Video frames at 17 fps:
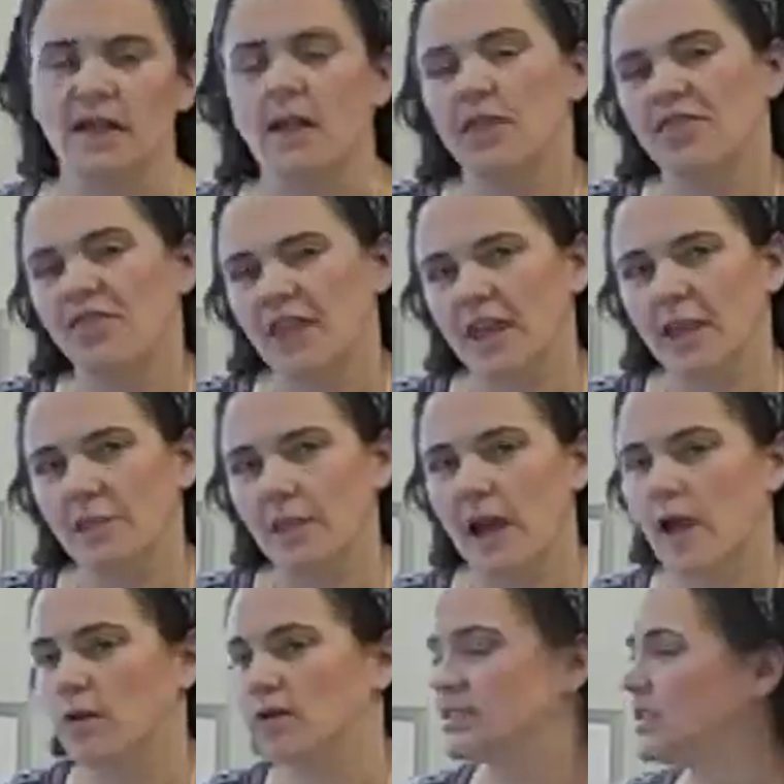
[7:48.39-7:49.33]
Think
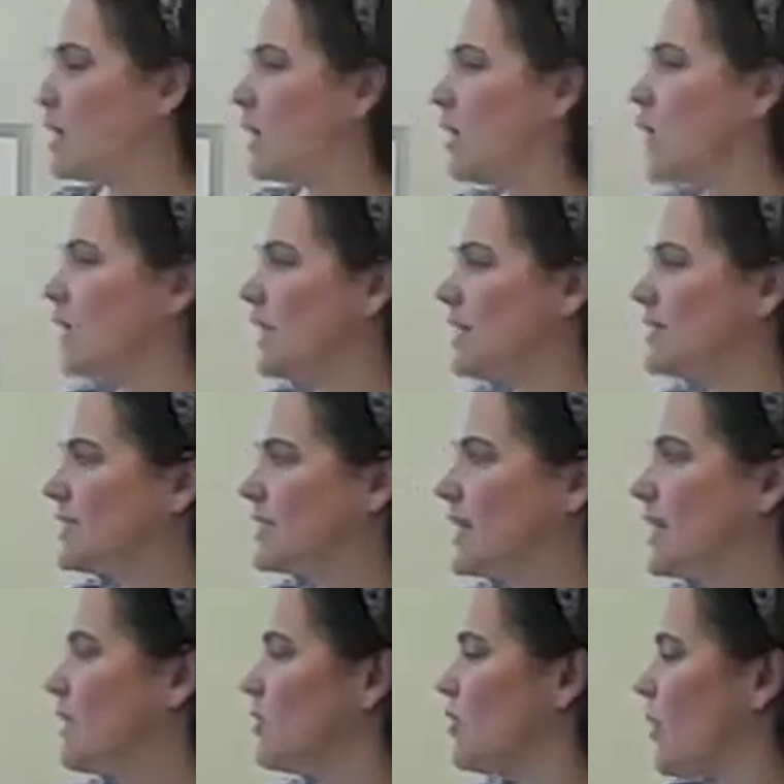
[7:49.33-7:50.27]
about, let's
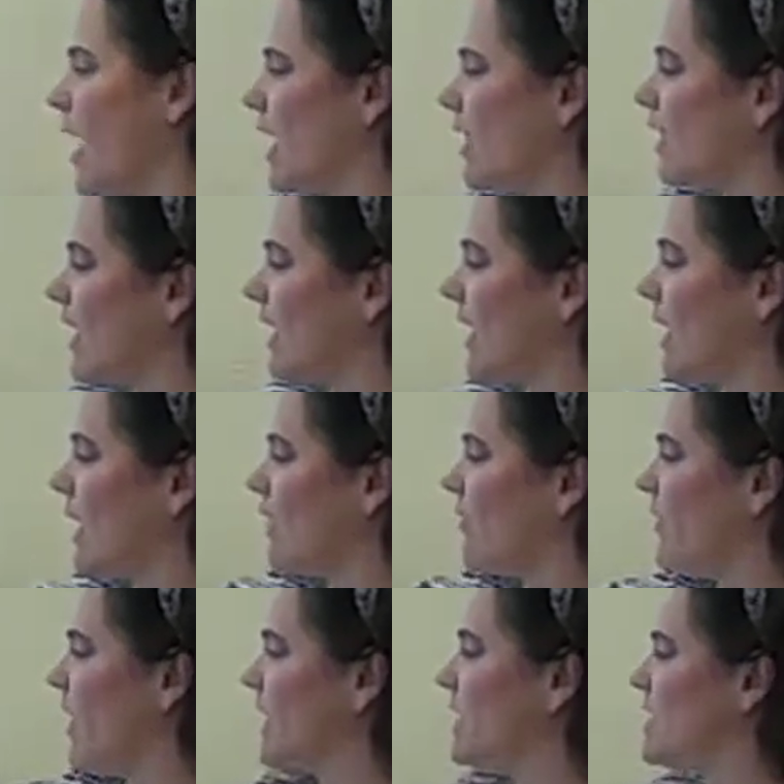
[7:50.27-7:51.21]
see, do I like any of
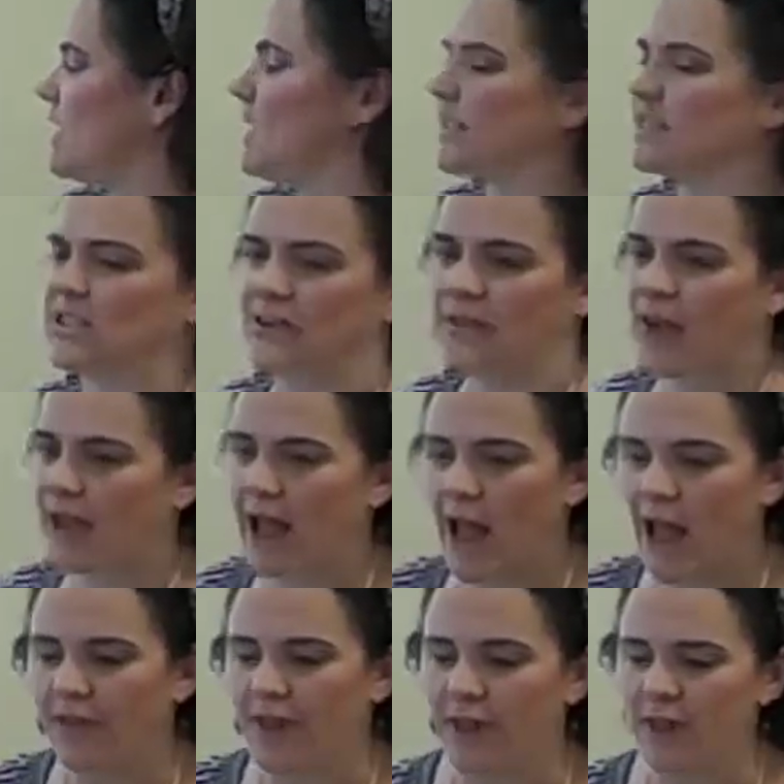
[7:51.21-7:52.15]
the ideas? If I
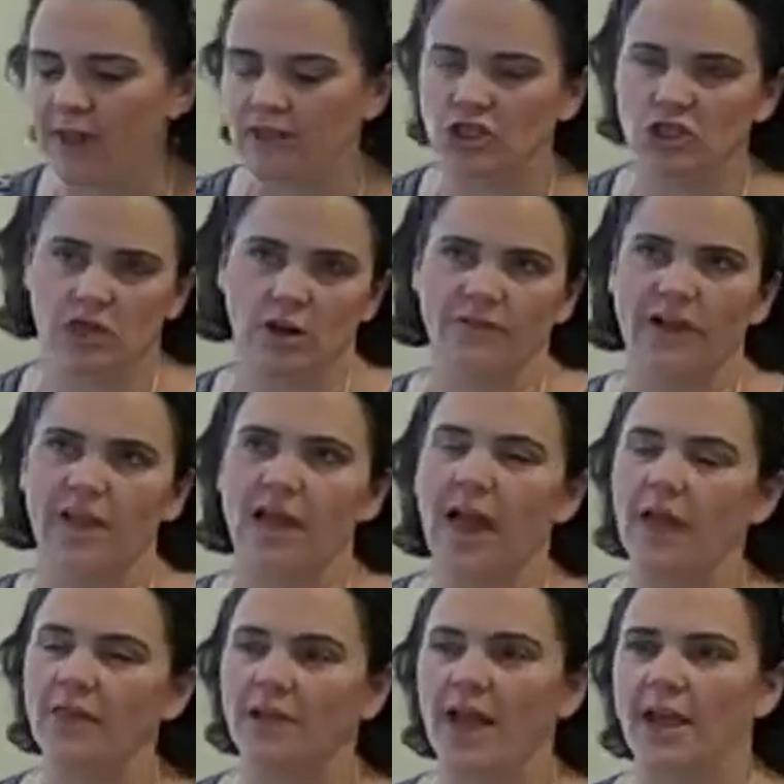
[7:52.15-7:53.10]
had that concern, if I
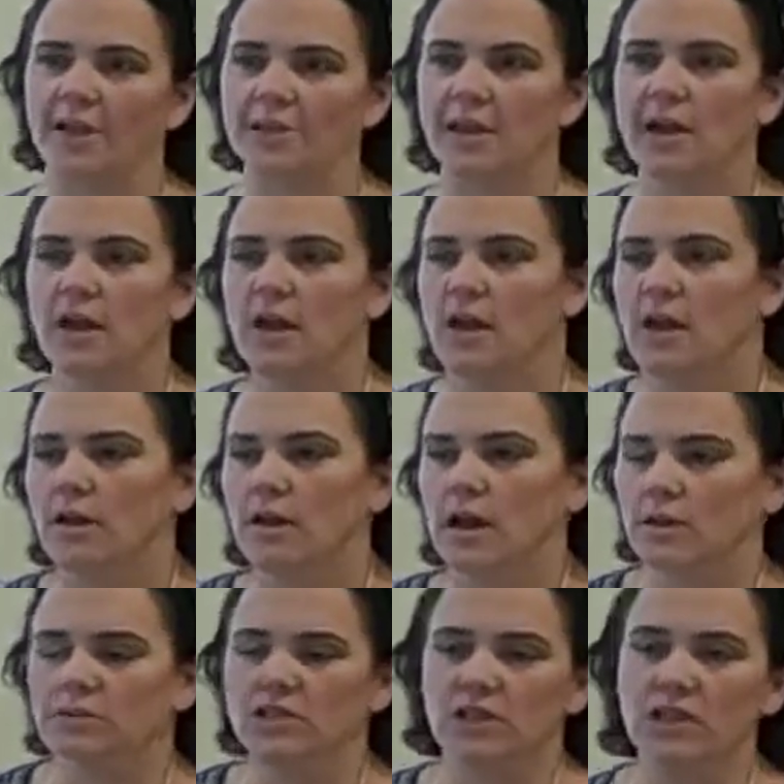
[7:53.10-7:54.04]
had that
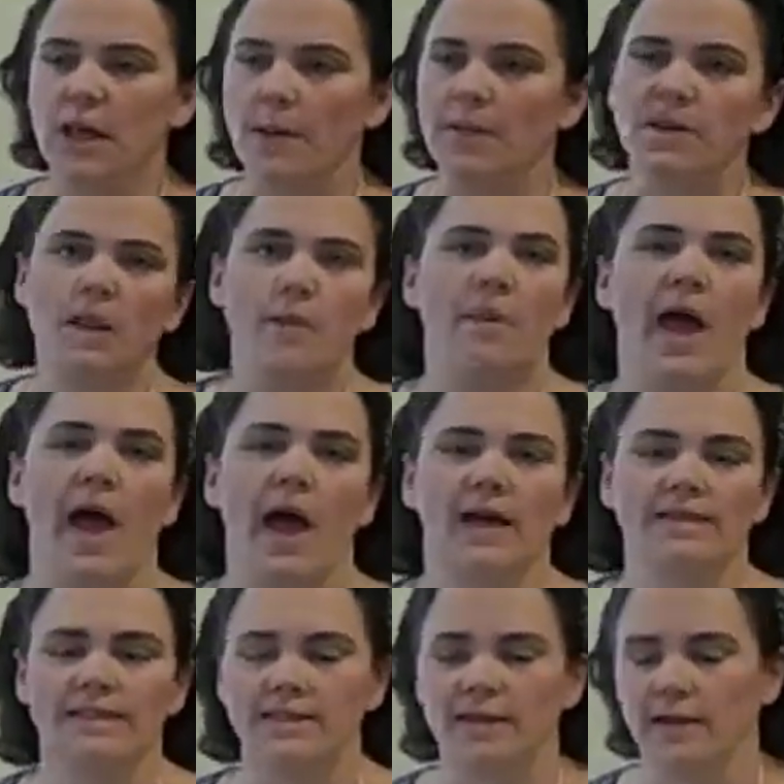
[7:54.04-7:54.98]
dilemma in the
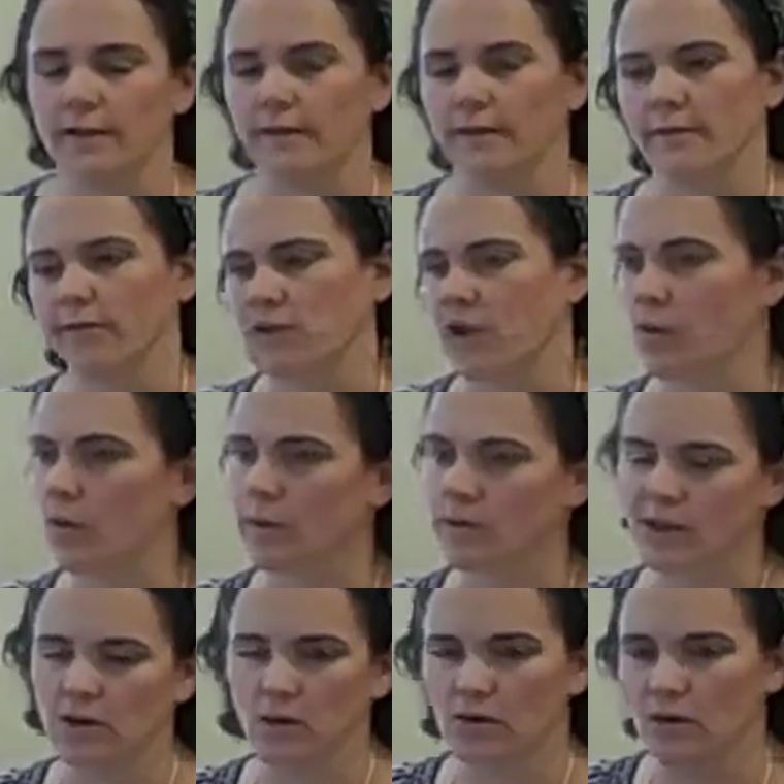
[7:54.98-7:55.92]
past of, what am I going
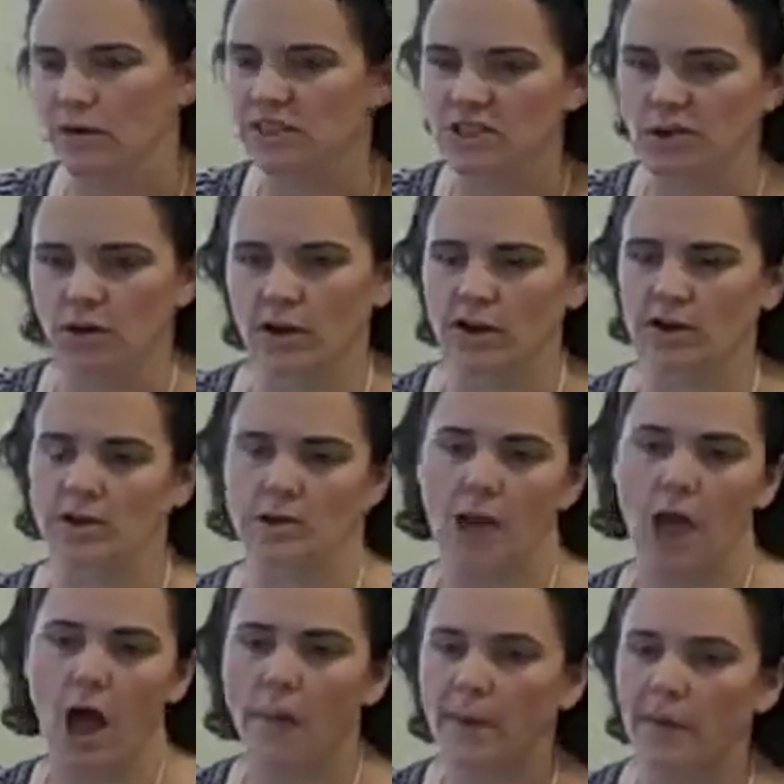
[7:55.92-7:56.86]
to do with all this curriculum?
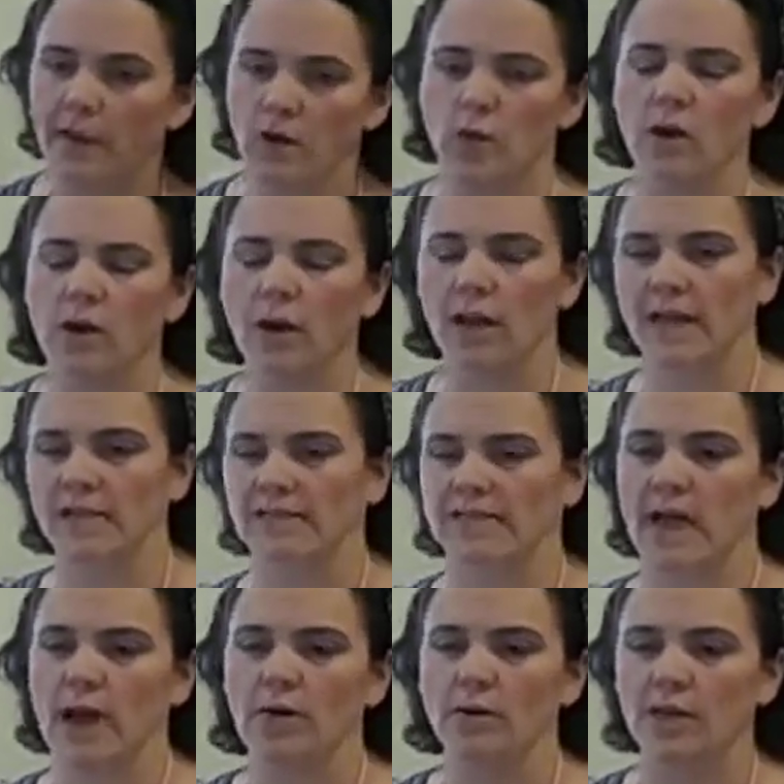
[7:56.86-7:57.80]
How am I going to organize it?
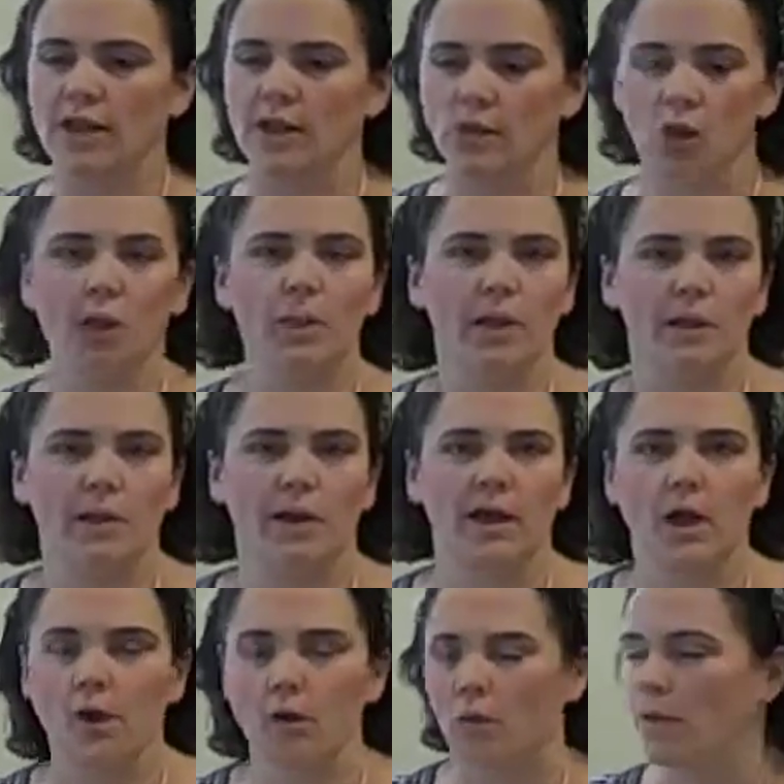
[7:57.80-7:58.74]
How can I incorporate it in my
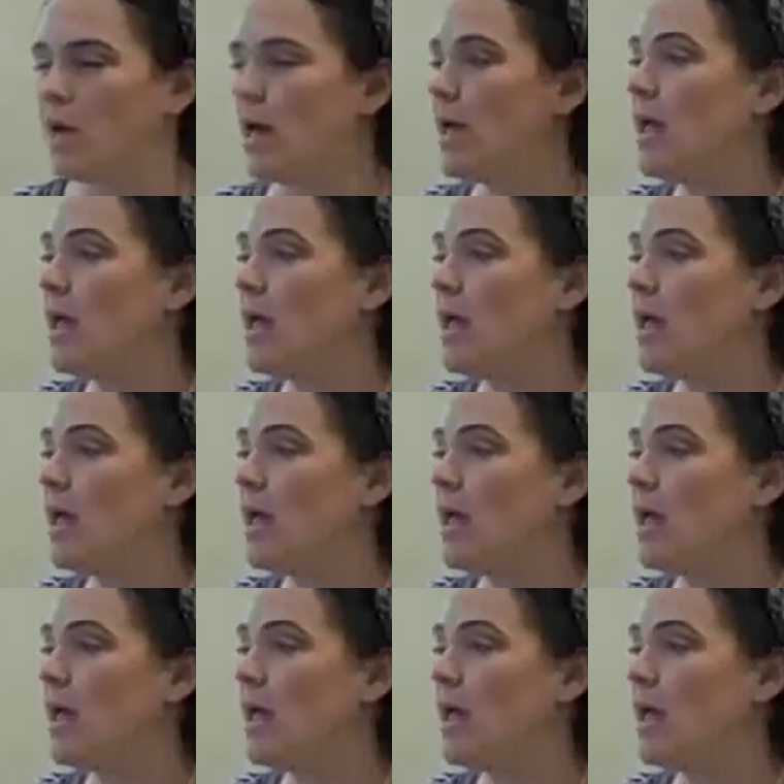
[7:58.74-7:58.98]
home?